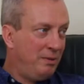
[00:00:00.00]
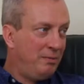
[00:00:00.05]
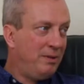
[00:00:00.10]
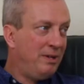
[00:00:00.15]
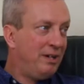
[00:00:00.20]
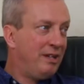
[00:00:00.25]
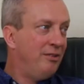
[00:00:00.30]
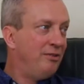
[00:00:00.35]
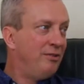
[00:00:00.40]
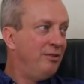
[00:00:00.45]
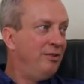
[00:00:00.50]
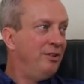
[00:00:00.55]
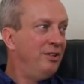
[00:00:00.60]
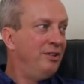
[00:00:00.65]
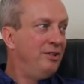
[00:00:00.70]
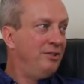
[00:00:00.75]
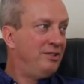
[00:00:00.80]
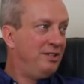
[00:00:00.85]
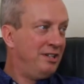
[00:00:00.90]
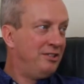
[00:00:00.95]
we're working through the
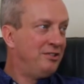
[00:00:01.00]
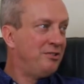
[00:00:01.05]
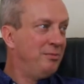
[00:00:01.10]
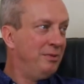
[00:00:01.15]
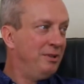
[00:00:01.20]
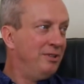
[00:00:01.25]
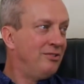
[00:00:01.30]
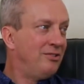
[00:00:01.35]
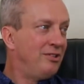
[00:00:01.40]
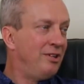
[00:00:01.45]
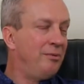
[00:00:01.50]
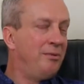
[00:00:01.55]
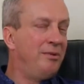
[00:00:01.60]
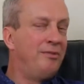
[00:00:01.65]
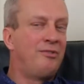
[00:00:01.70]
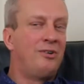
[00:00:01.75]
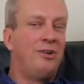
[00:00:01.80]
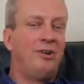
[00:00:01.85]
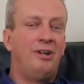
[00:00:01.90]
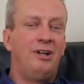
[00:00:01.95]
New Testament. So
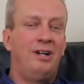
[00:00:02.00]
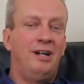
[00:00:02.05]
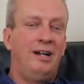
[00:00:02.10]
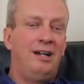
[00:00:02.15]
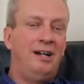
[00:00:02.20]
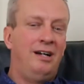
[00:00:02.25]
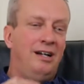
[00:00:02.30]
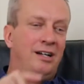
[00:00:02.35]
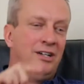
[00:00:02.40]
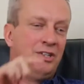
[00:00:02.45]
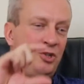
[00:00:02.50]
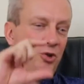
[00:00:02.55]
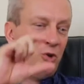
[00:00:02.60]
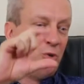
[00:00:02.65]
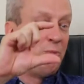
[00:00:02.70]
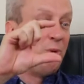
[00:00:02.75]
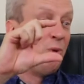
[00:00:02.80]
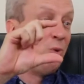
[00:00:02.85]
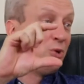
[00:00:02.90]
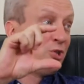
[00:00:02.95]
we've got a
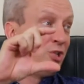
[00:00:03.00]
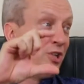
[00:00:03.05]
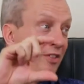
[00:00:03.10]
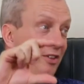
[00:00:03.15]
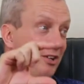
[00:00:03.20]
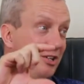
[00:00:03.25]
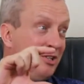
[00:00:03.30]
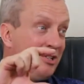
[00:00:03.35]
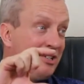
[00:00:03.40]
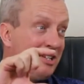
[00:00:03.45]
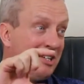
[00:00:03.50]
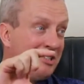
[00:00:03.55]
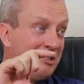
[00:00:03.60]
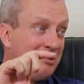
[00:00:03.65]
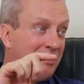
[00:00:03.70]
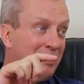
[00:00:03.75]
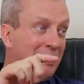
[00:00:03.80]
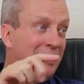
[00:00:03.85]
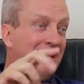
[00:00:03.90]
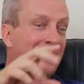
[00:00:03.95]
short portion of the New
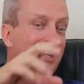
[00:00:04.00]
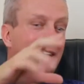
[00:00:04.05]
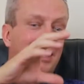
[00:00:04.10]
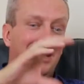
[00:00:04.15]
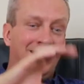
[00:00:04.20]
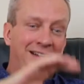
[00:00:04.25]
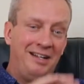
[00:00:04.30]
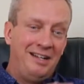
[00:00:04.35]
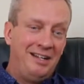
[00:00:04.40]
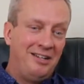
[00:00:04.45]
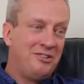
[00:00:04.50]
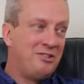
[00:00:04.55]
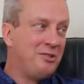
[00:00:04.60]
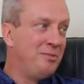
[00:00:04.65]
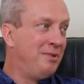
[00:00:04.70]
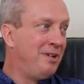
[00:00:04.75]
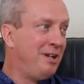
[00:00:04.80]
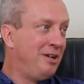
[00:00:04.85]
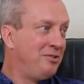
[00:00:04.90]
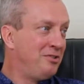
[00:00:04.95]
Testament, and then there's
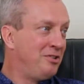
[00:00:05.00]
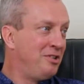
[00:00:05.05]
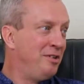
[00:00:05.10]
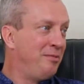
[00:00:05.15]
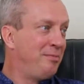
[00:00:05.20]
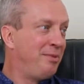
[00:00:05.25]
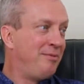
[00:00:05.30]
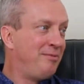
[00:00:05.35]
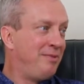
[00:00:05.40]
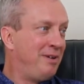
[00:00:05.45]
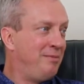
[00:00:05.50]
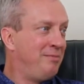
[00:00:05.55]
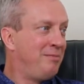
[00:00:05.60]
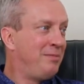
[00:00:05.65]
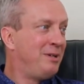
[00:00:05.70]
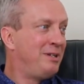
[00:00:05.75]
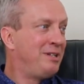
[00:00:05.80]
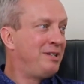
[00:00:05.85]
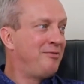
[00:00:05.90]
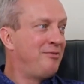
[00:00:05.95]
some notes that have been written
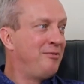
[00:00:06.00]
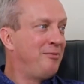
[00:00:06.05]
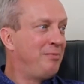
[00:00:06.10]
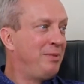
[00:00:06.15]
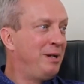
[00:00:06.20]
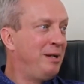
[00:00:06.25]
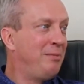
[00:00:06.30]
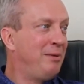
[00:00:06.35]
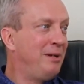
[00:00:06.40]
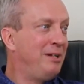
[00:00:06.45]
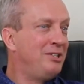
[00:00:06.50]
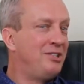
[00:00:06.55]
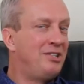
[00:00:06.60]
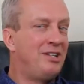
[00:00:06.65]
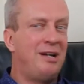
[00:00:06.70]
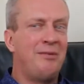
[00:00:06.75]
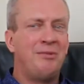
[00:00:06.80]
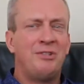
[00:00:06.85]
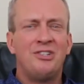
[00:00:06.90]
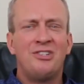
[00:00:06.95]
by different people each
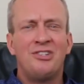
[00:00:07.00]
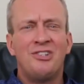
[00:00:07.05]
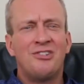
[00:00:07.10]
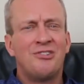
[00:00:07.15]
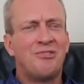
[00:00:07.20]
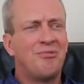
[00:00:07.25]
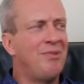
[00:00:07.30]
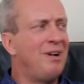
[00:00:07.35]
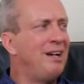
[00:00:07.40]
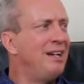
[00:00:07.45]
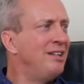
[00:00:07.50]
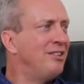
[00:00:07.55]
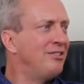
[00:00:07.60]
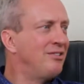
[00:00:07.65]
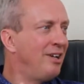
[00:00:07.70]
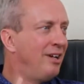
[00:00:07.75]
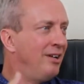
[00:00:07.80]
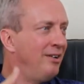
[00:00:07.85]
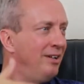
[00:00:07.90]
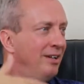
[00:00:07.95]
day, which is just great.
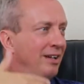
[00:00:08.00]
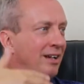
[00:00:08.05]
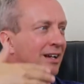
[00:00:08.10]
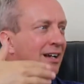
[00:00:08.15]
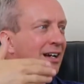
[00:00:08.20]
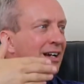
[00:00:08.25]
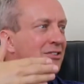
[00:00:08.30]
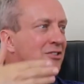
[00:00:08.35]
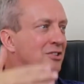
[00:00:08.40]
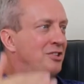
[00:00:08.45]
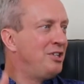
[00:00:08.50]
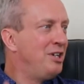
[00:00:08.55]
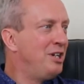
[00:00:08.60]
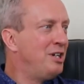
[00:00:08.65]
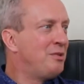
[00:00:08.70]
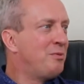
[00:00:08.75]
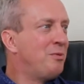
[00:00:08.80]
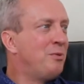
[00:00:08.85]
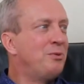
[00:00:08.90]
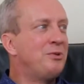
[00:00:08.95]
So as a
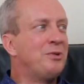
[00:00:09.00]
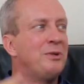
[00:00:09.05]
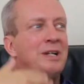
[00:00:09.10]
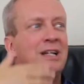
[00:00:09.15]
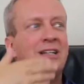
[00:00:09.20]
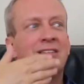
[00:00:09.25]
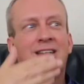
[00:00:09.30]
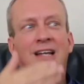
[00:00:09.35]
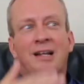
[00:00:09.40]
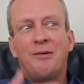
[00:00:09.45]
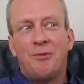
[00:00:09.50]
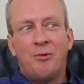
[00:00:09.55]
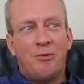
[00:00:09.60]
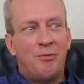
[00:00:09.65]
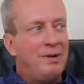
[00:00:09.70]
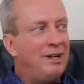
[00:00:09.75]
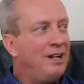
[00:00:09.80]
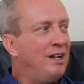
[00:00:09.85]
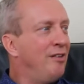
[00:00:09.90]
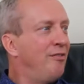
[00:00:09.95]
church, we're all doing it together. We're all
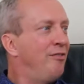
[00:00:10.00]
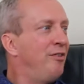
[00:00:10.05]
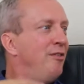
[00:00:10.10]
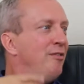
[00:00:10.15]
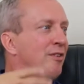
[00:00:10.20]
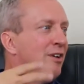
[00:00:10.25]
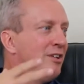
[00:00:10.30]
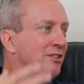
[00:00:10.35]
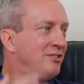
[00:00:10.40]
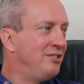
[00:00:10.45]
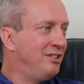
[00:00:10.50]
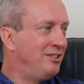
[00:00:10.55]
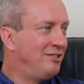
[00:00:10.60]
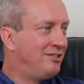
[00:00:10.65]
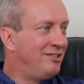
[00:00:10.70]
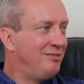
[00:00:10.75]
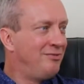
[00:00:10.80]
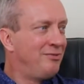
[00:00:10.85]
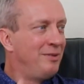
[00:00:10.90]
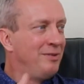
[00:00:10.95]
reading a few
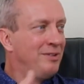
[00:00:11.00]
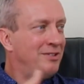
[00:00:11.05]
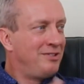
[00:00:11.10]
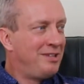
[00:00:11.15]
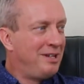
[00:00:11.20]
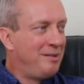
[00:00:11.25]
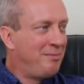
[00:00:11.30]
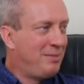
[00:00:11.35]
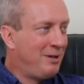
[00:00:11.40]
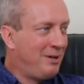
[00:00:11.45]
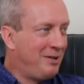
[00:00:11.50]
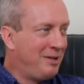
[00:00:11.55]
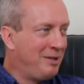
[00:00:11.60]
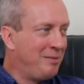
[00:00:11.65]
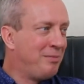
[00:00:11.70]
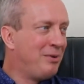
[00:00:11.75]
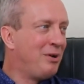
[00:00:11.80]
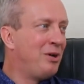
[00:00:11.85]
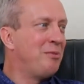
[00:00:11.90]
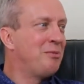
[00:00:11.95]
verses from the same part of the
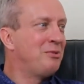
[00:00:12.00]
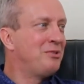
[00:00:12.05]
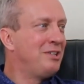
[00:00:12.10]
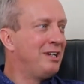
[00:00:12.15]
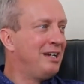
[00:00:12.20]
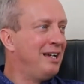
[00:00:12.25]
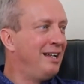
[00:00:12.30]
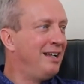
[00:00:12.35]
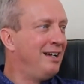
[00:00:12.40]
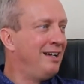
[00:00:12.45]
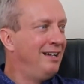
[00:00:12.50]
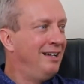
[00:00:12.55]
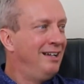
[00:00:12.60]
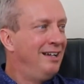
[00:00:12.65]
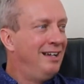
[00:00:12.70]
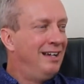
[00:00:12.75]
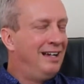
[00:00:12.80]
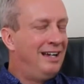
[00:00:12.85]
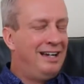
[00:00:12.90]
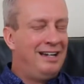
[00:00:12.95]
Bible together.
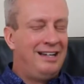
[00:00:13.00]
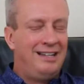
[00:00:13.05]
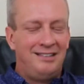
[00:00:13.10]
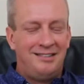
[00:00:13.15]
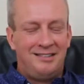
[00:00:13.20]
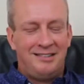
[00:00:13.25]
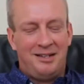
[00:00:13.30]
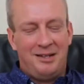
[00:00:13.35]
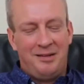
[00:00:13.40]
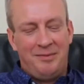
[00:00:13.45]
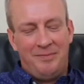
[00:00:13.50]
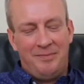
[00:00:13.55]
And